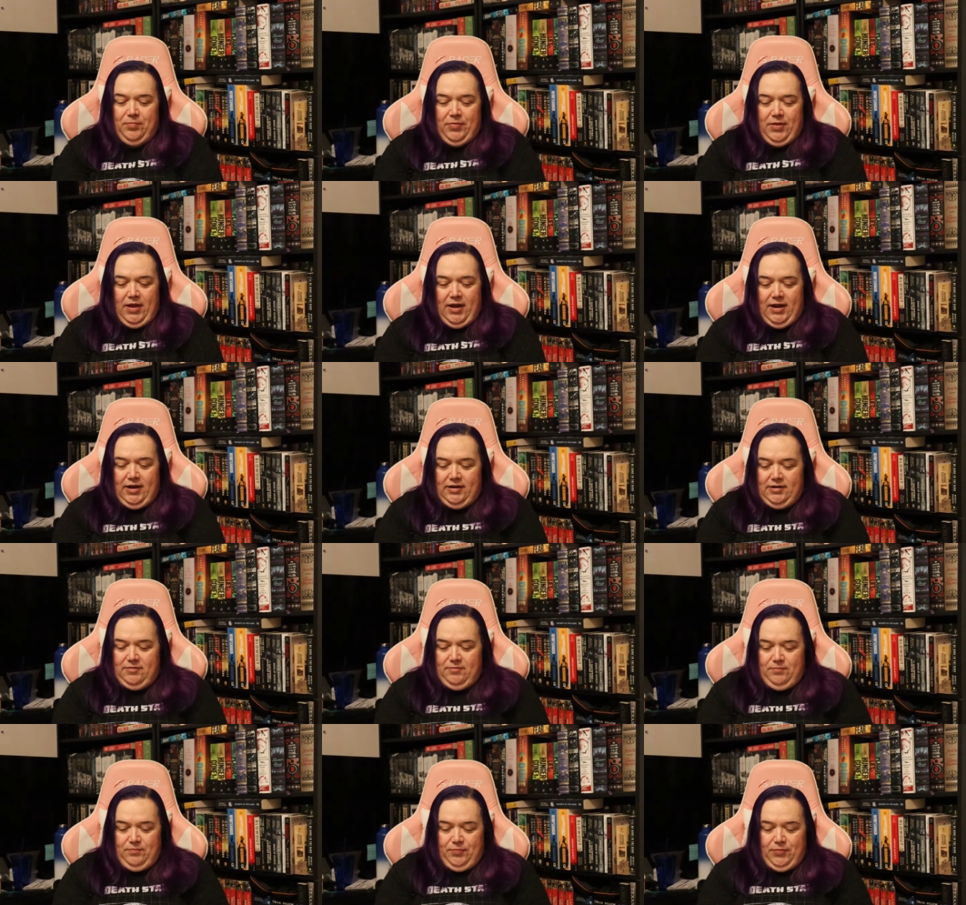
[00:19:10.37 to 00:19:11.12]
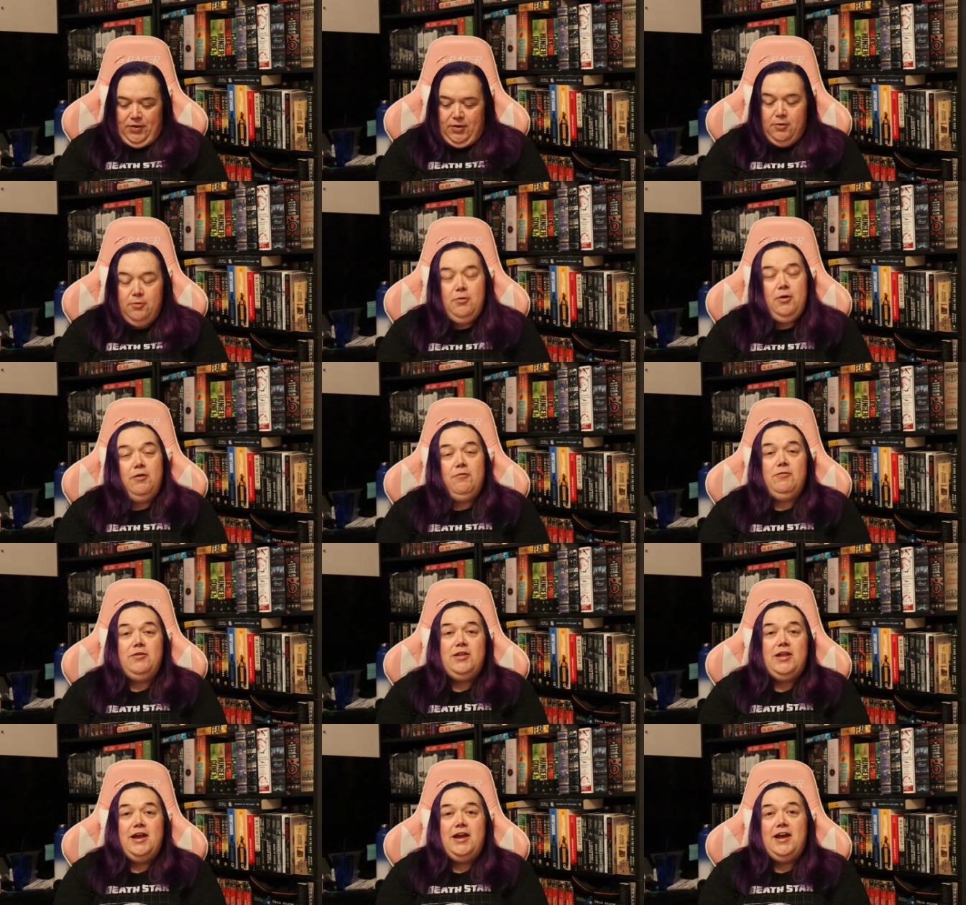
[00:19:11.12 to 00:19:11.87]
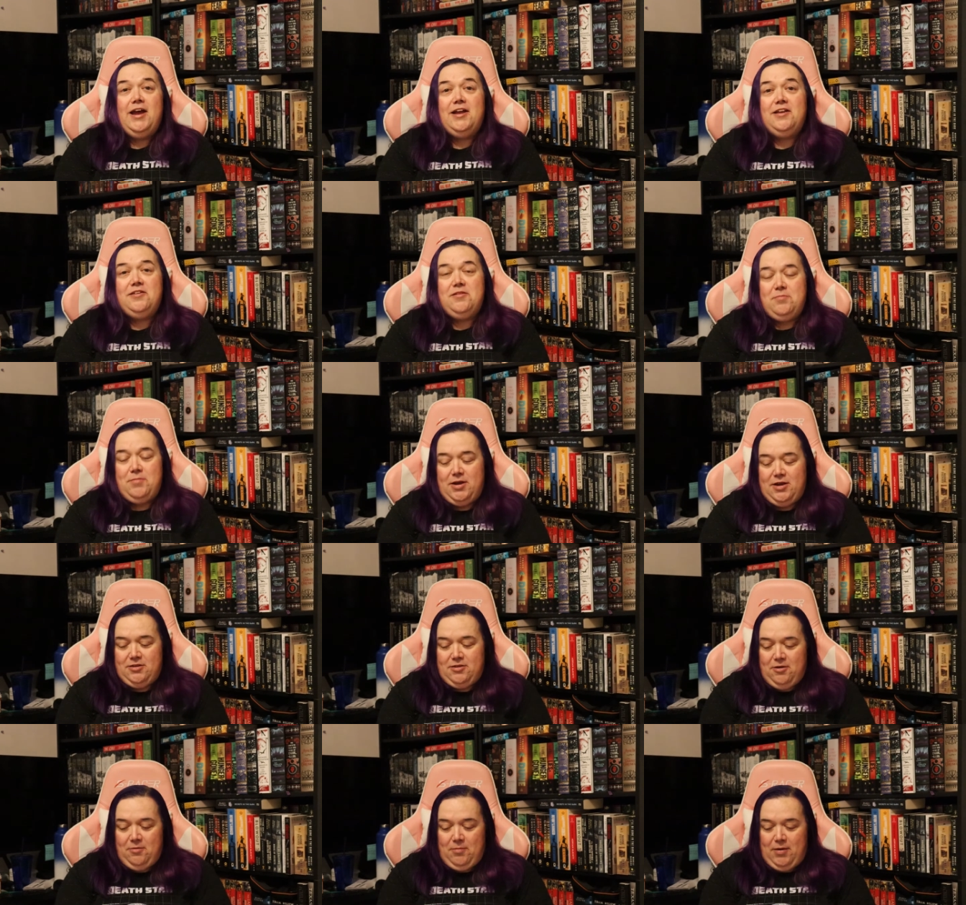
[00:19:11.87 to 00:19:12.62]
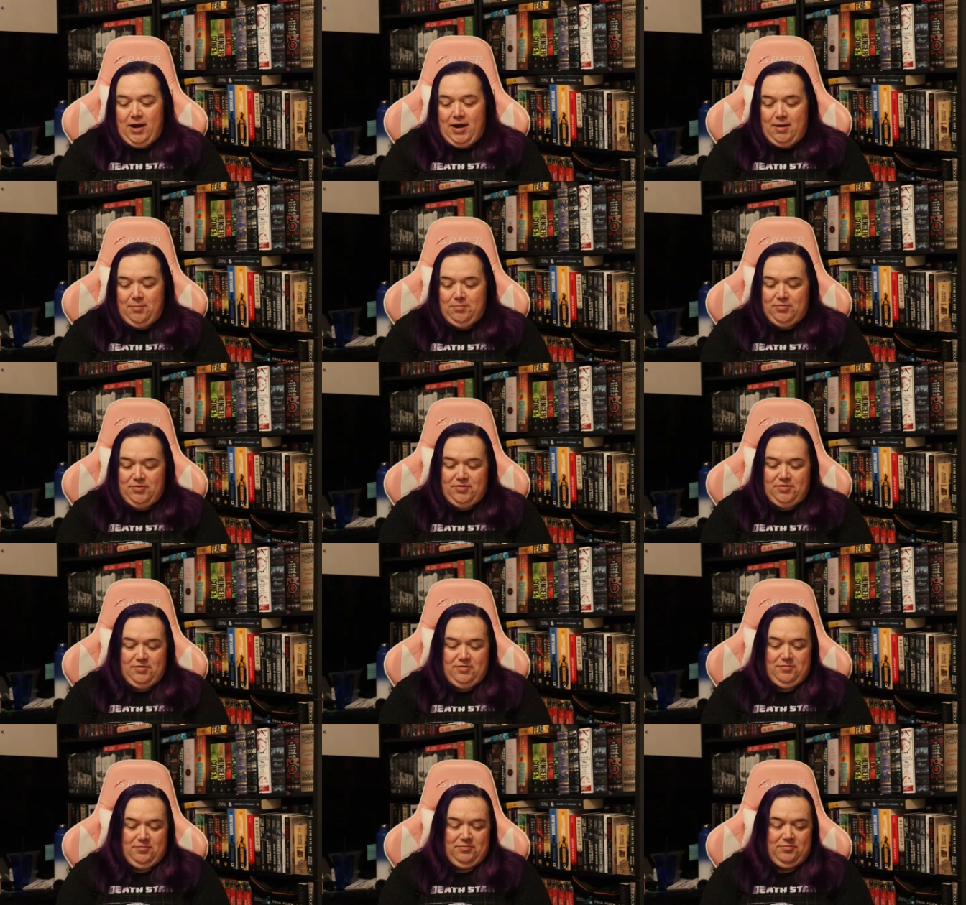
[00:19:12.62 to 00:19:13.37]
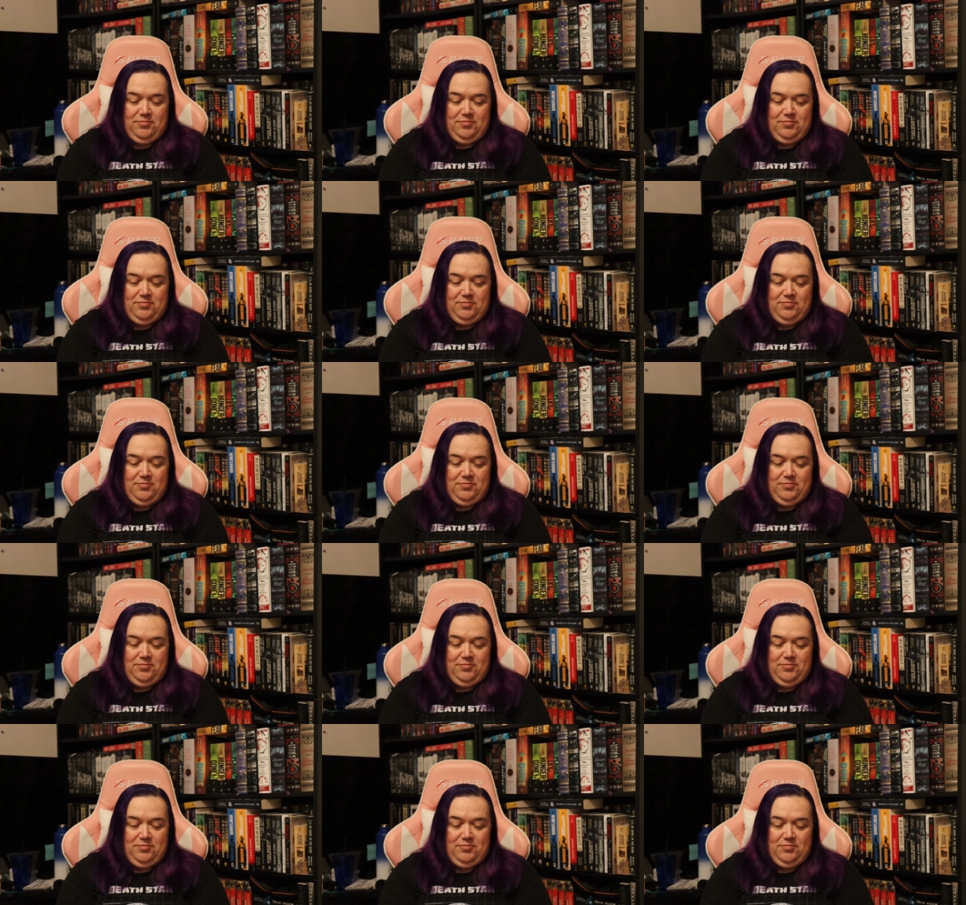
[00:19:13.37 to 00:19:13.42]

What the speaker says: Like, whoever they got to make their maps,